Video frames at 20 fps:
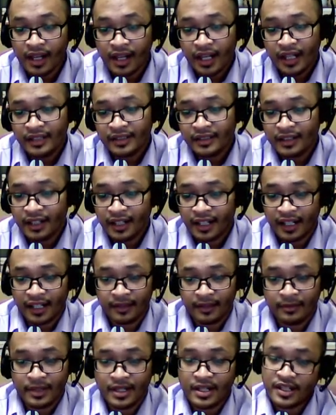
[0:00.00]
So like I
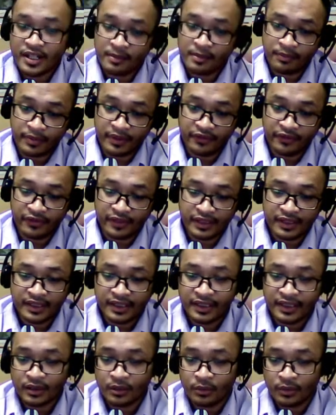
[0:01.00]
mentioned previously,
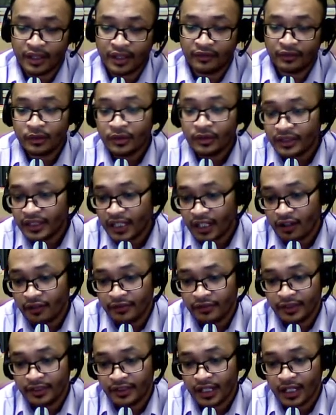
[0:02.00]
so we have two type of
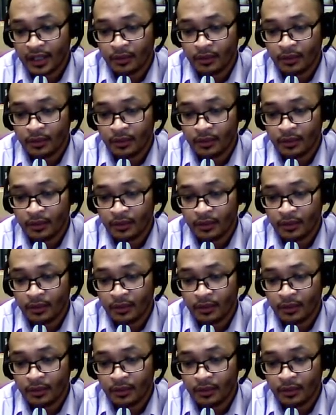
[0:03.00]
interrupt.